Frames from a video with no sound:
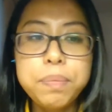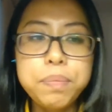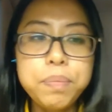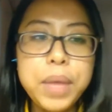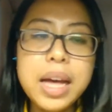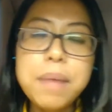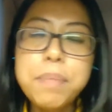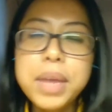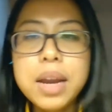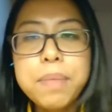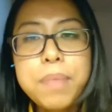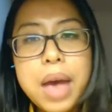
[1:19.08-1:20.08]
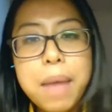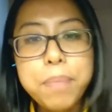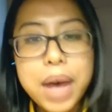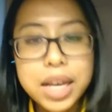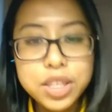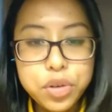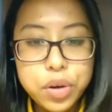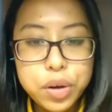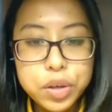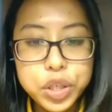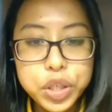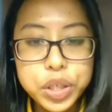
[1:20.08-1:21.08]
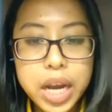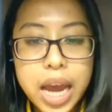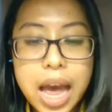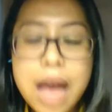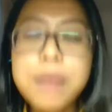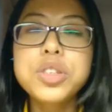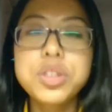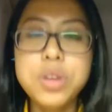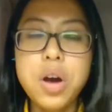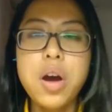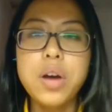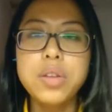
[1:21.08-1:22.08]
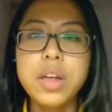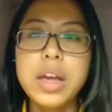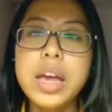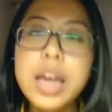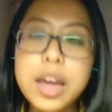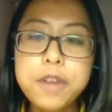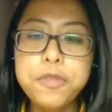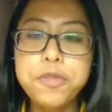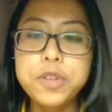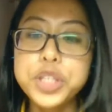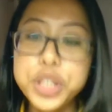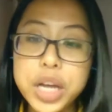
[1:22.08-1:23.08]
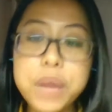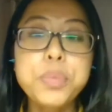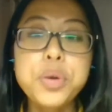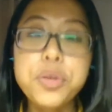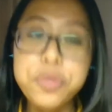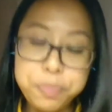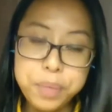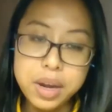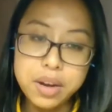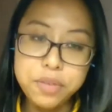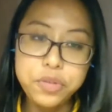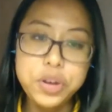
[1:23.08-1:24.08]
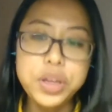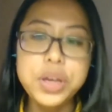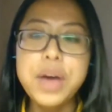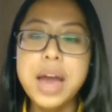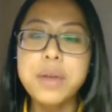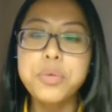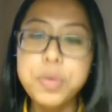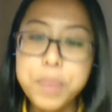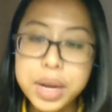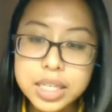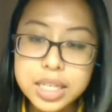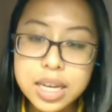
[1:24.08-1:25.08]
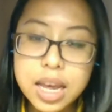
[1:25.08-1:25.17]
becoming an ambassador, she helped start the He for She movement for UN Women.